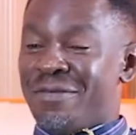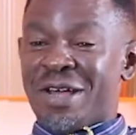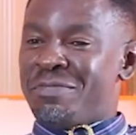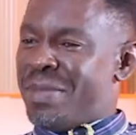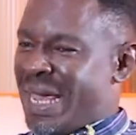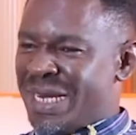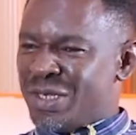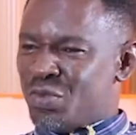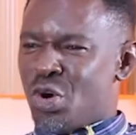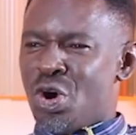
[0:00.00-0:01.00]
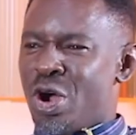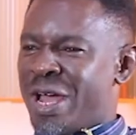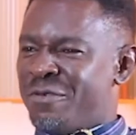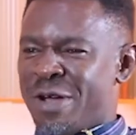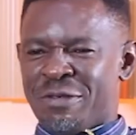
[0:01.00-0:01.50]
I've admired his
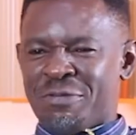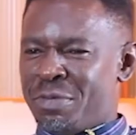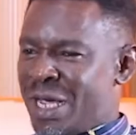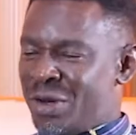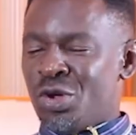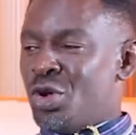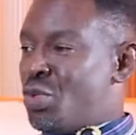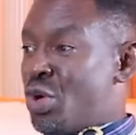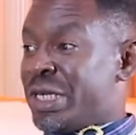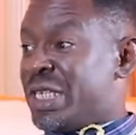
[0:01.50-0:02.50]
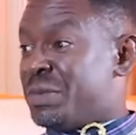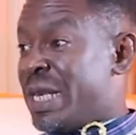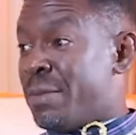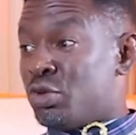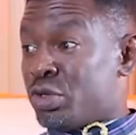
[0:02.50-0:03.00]
work. I've admired what he's
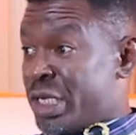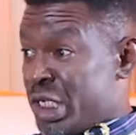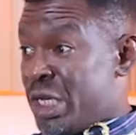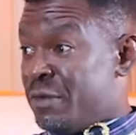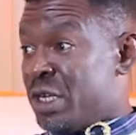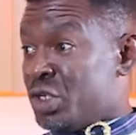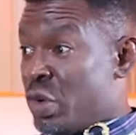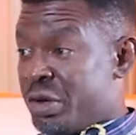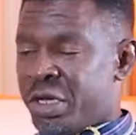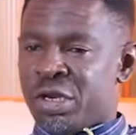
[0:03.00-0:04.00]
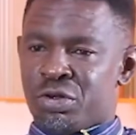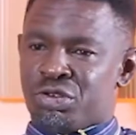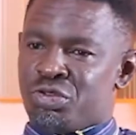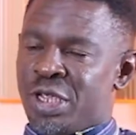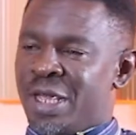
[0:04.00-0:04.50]
been able to achieve in the jewelry
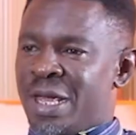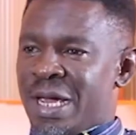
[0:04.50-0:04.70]
industry.